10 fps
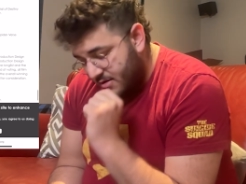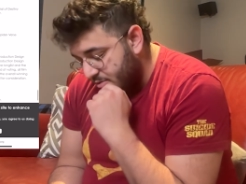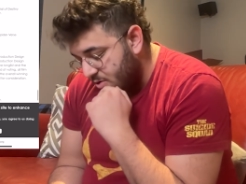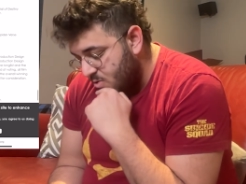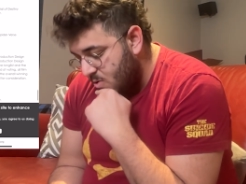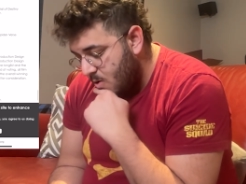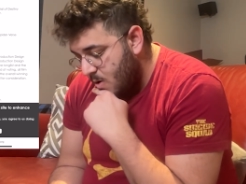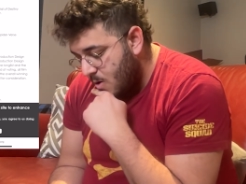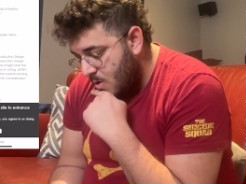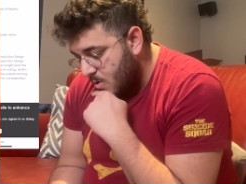Moon.
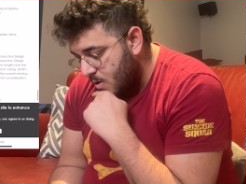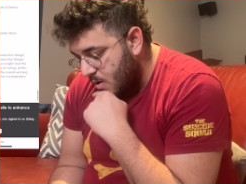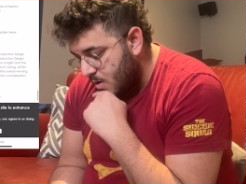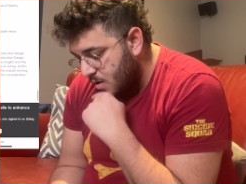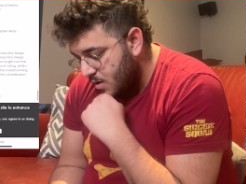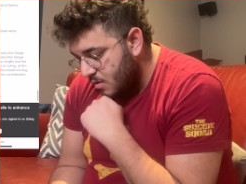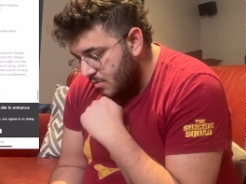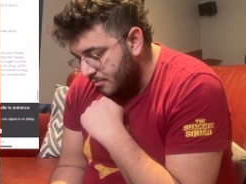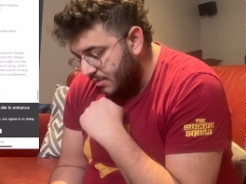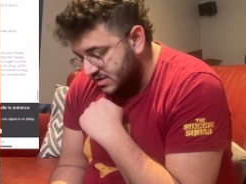Huh.
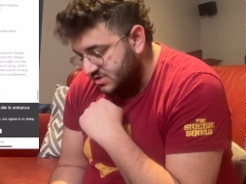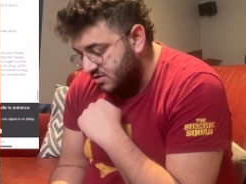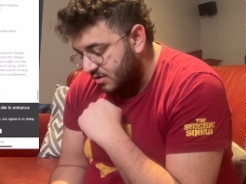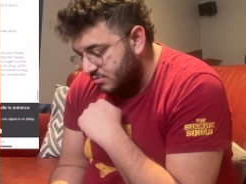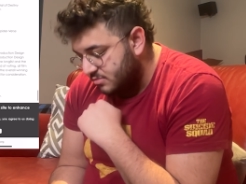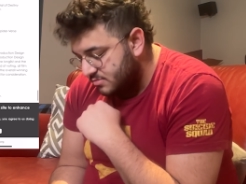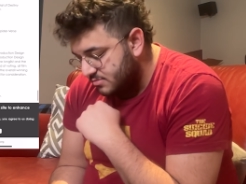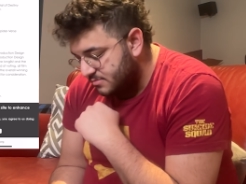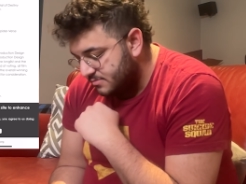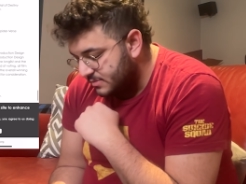Maestro,
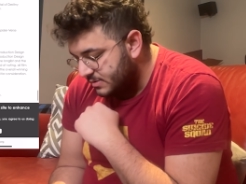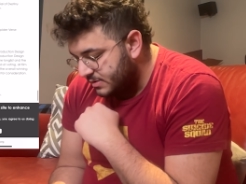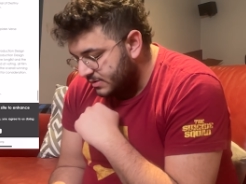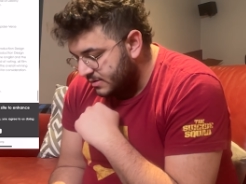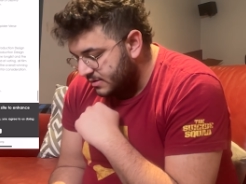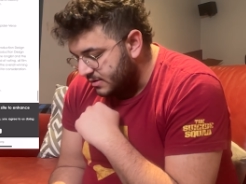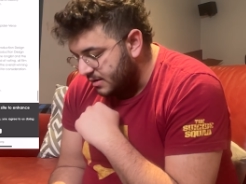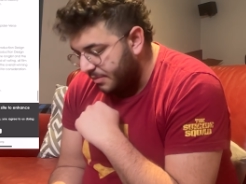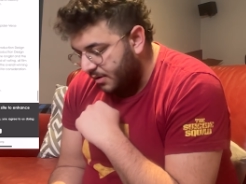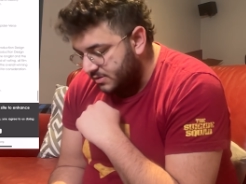
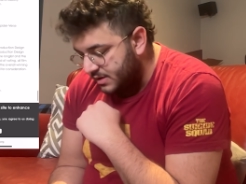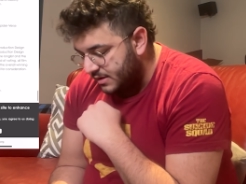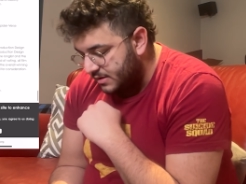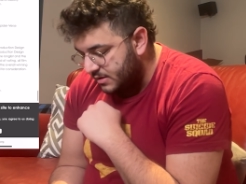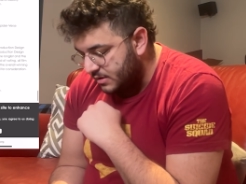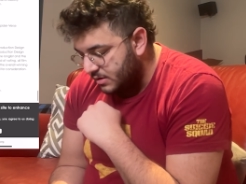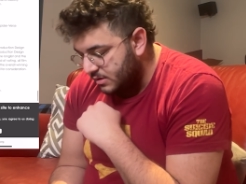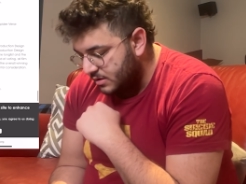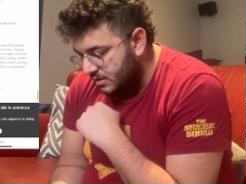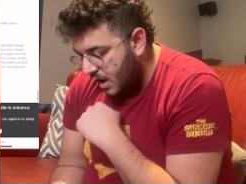Napoleon,
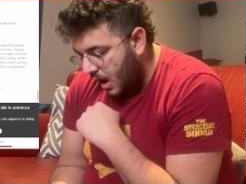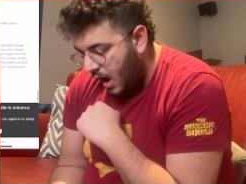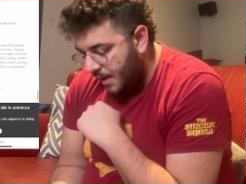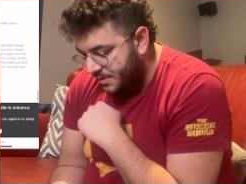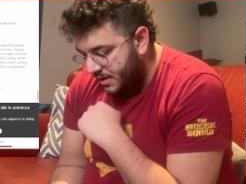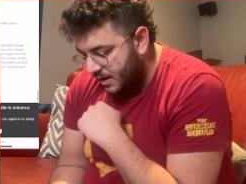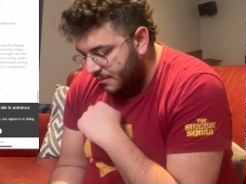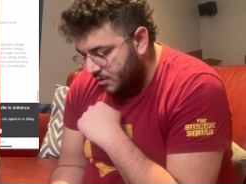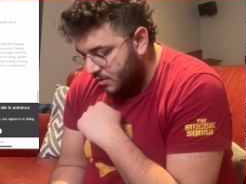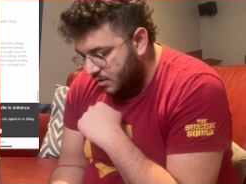
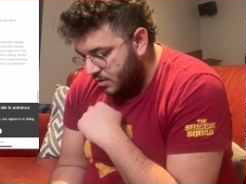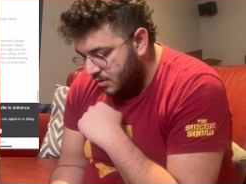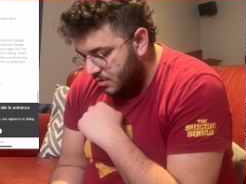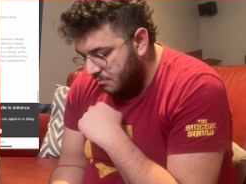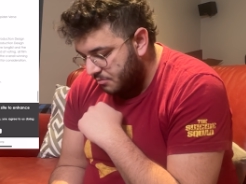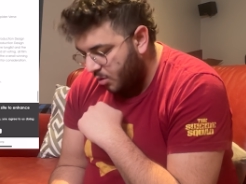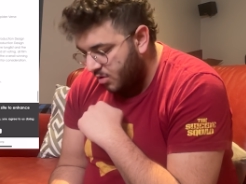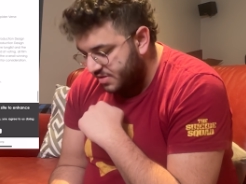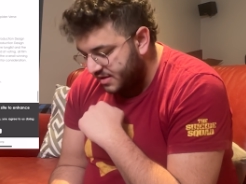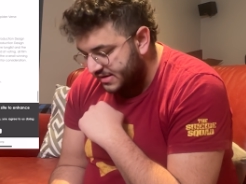Oppenheimer, Poor
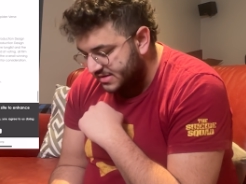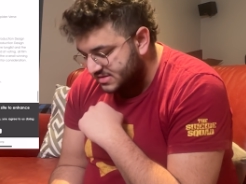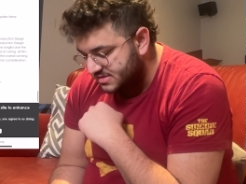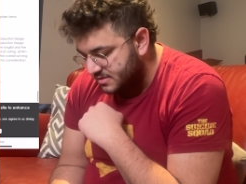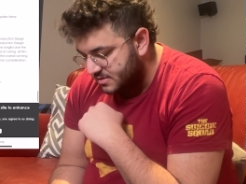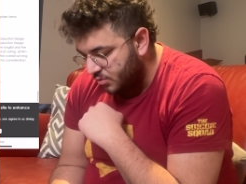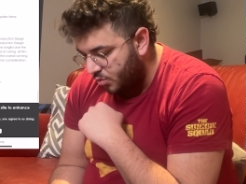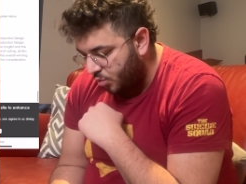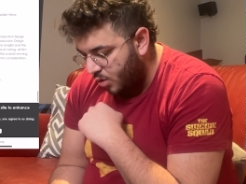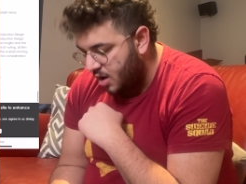Things,
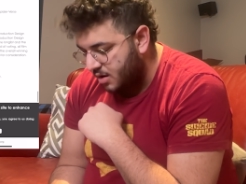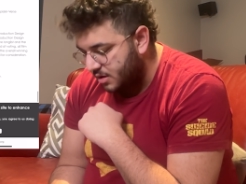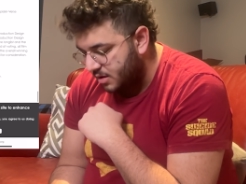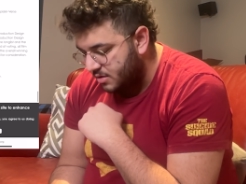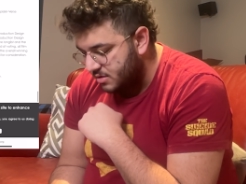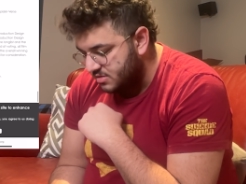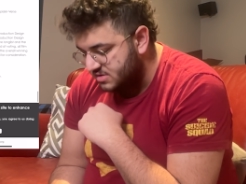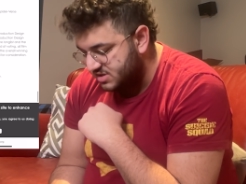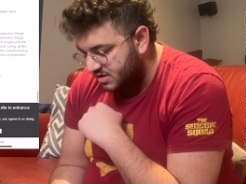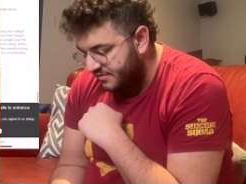Wonka, The
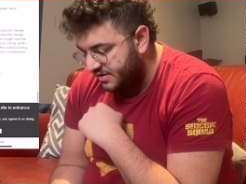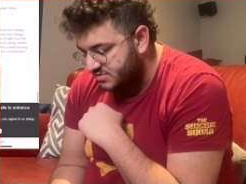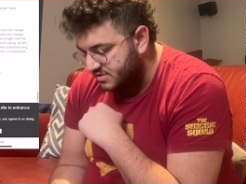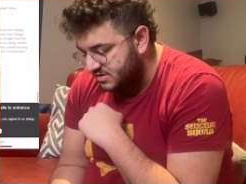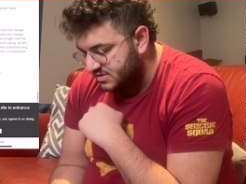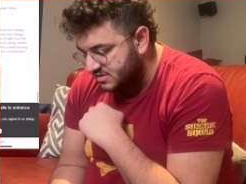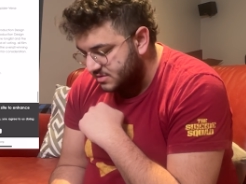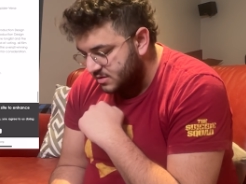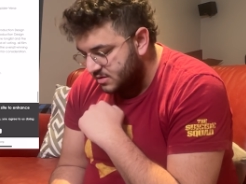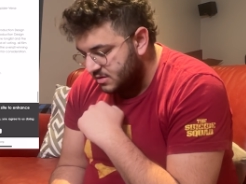Zone of Interest.
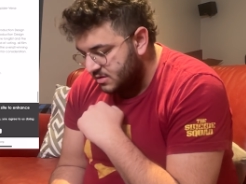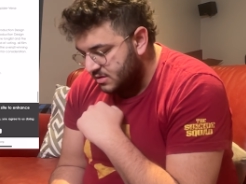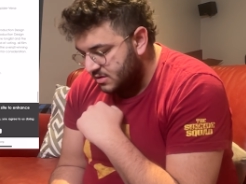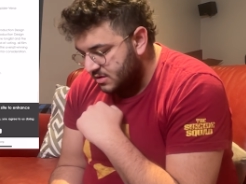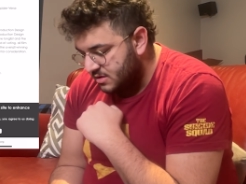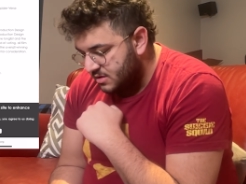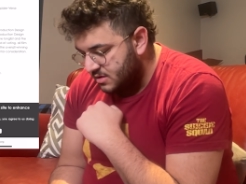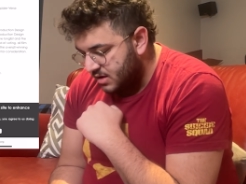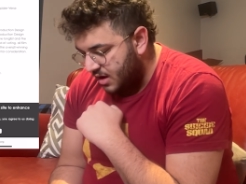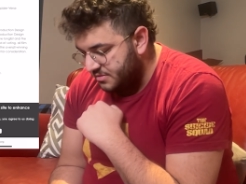
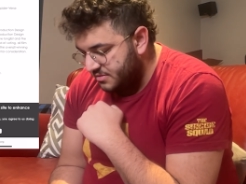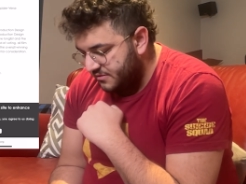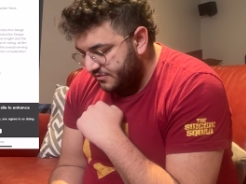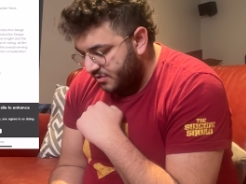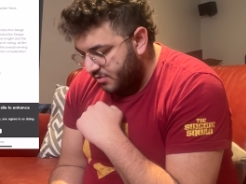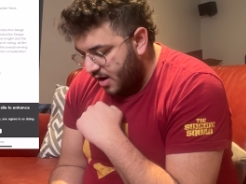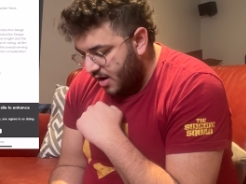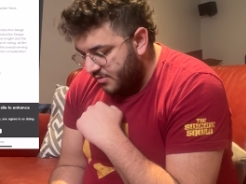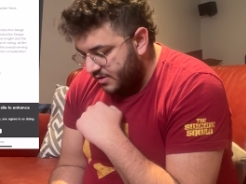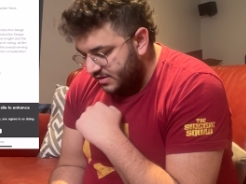Other than
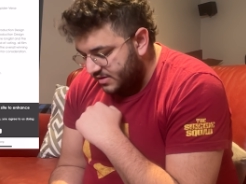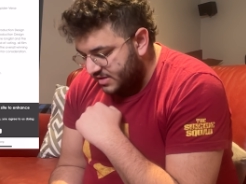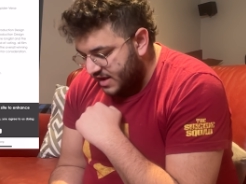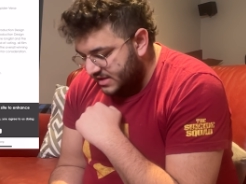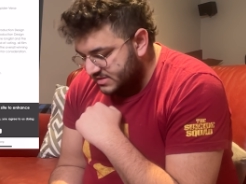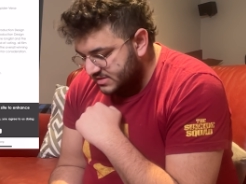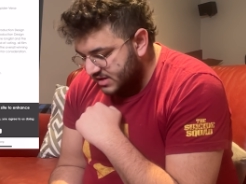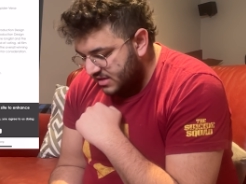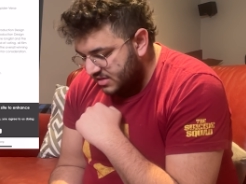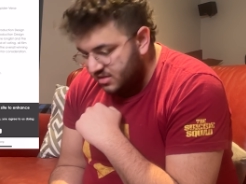Ferrari, that's
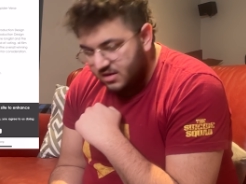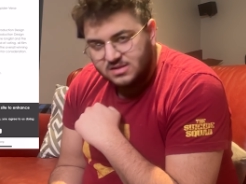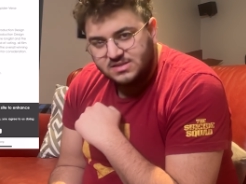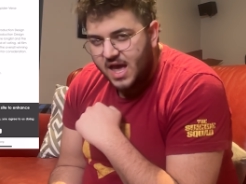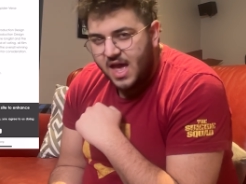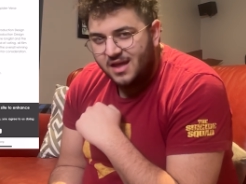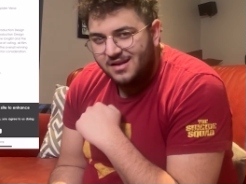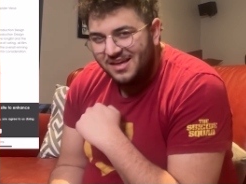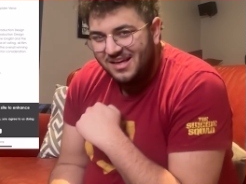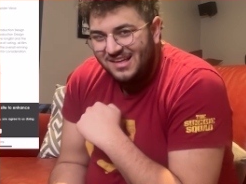like the 10.